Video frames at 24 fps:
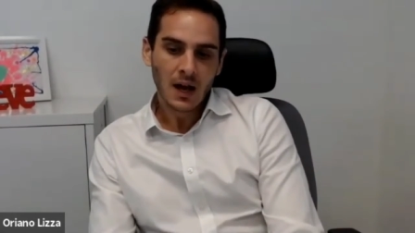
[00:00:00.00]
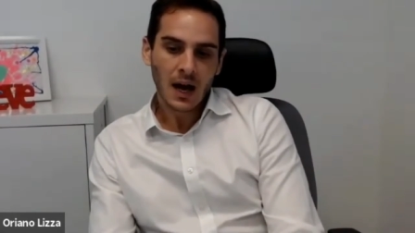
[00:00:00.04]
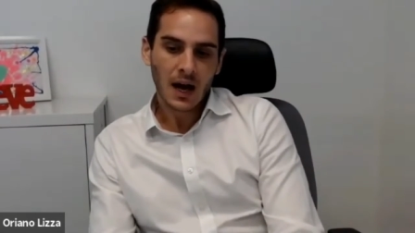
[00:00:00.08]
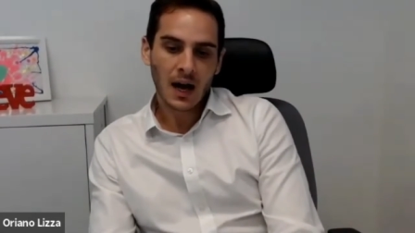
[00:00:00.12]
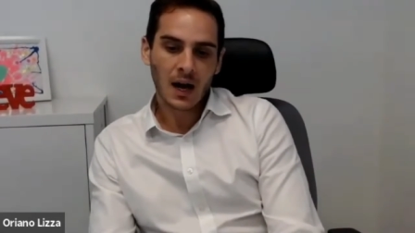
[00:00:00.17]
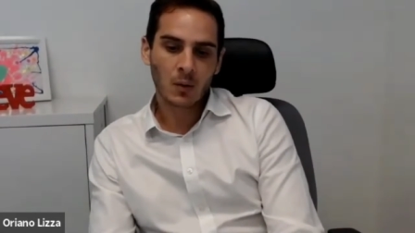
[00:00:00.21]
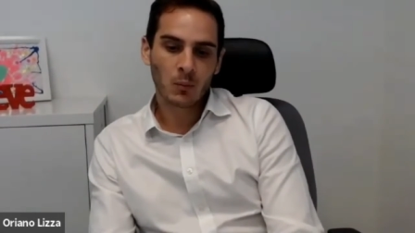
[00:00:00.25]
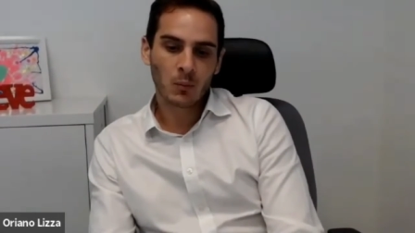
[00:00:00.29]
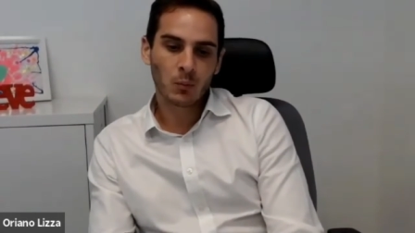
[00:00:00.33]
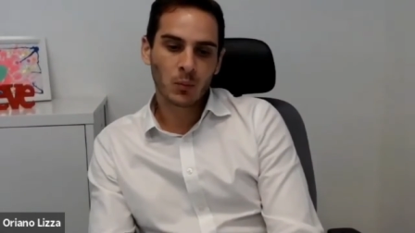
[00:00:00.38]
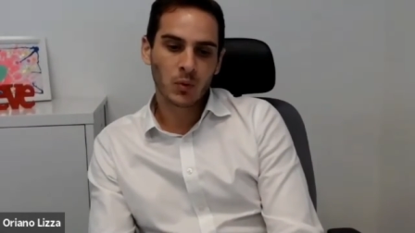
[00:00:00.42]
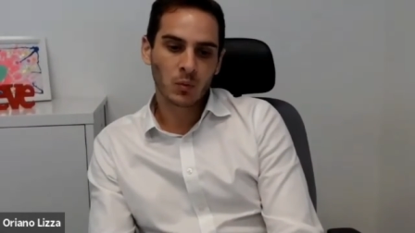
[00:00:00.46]

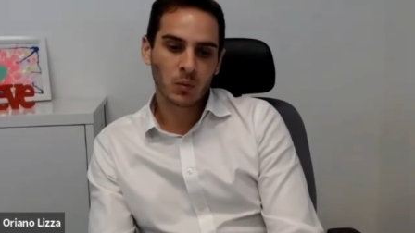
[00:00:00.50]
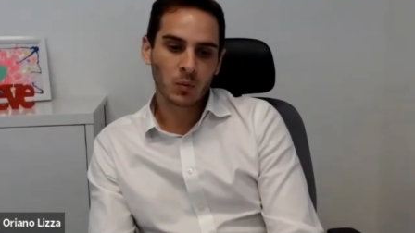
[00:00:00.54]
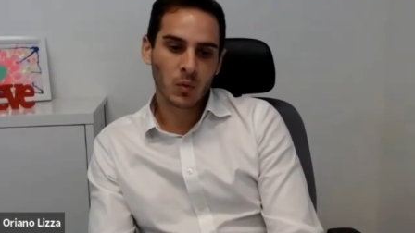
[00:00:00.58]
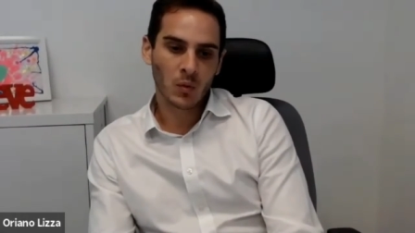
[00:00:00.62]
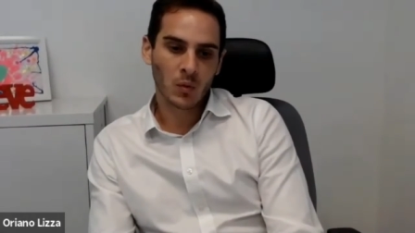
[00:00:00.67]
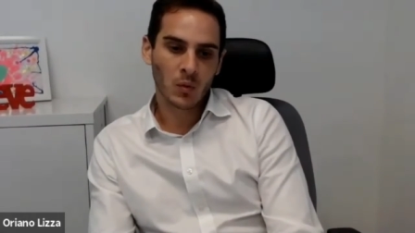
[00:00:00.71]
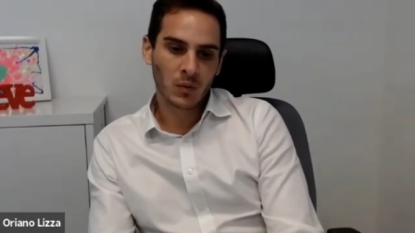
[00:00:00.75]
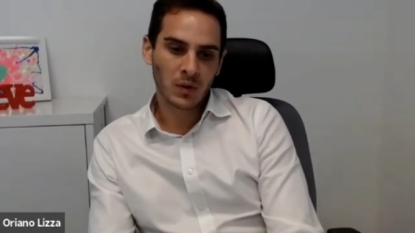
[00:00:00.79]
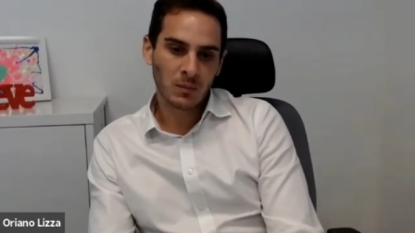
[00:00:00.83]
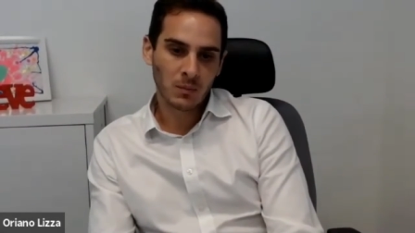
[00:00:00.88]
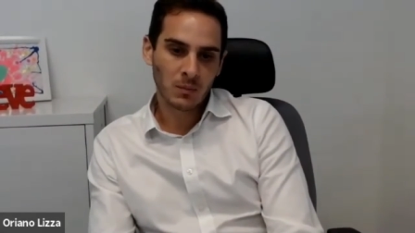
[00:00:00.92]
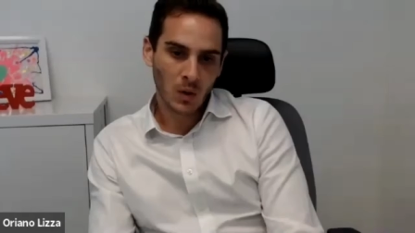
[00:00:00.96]
But
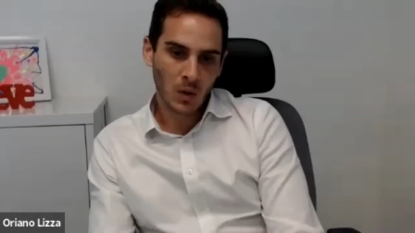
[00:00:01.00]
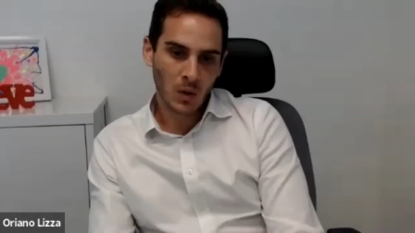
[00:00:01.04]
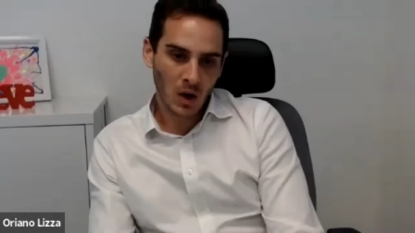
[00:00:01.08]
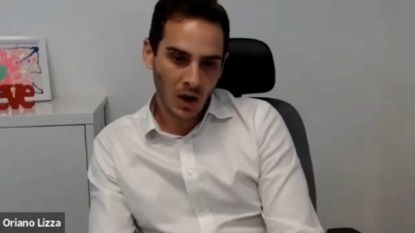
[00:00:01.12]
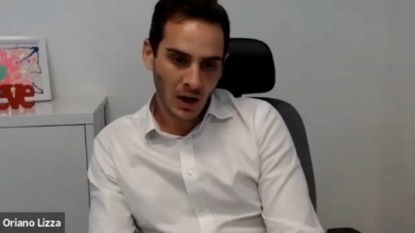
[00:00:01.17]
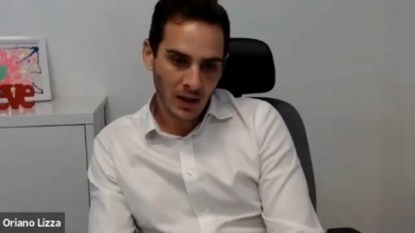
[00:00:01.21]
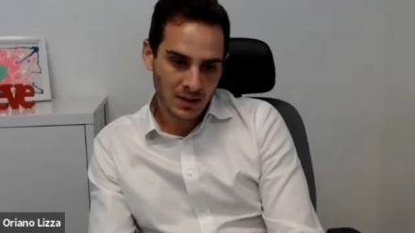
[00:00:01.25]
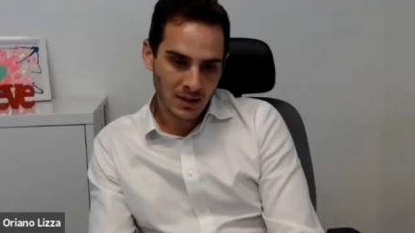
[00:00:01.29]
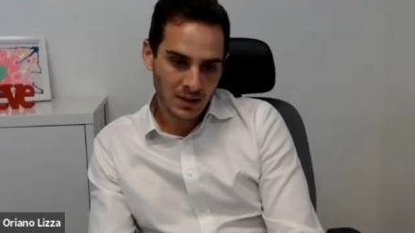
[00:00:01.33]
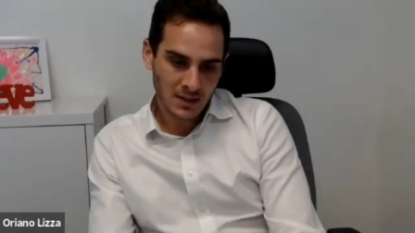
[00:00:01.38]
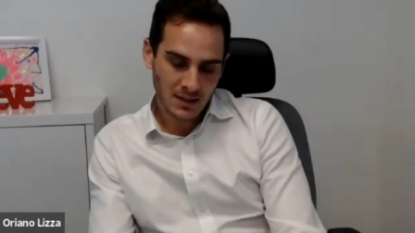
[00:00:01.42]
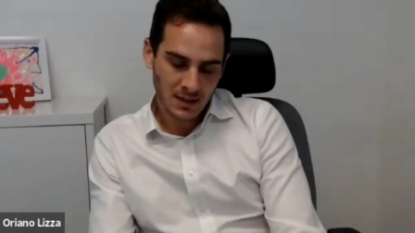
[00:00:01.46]
what we
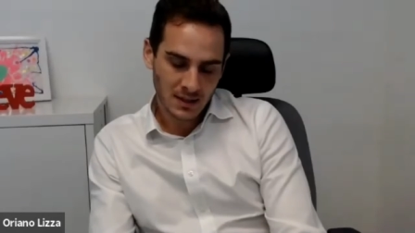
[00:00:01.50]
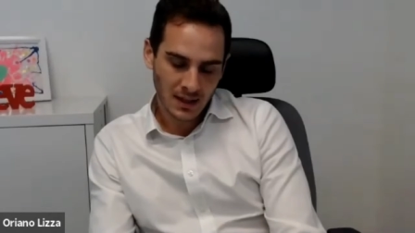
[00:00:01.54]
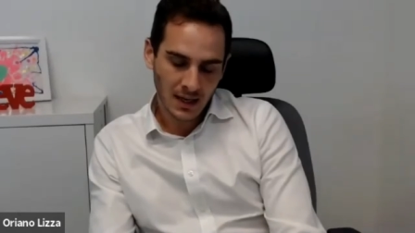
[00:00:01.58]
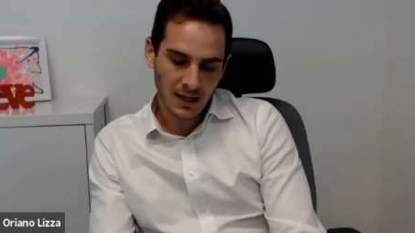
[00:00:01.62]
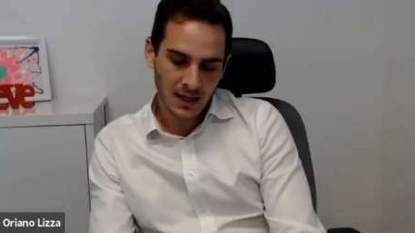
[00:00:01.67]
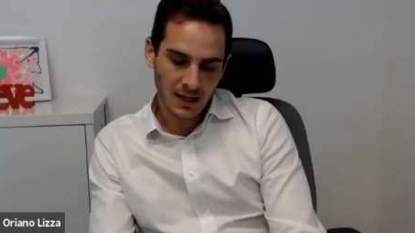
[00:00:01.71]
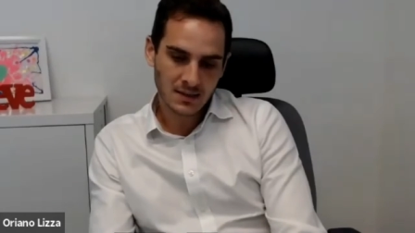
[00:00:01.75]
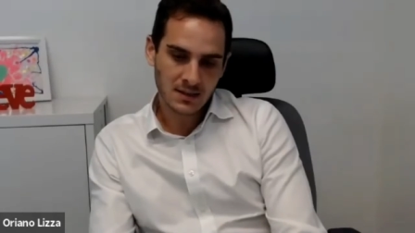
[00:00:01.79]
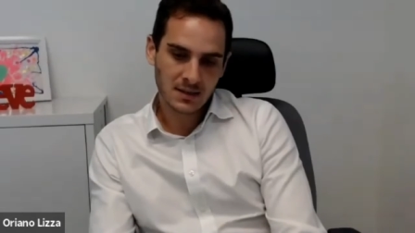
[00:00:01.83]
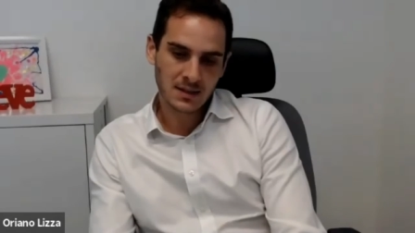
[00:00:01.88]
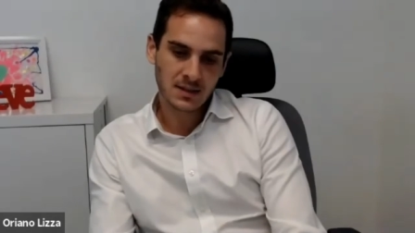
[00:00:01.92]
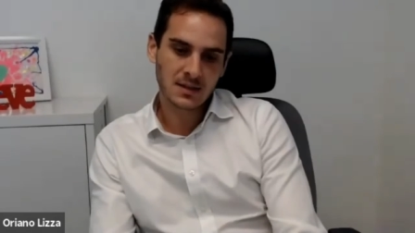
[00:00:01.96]
might start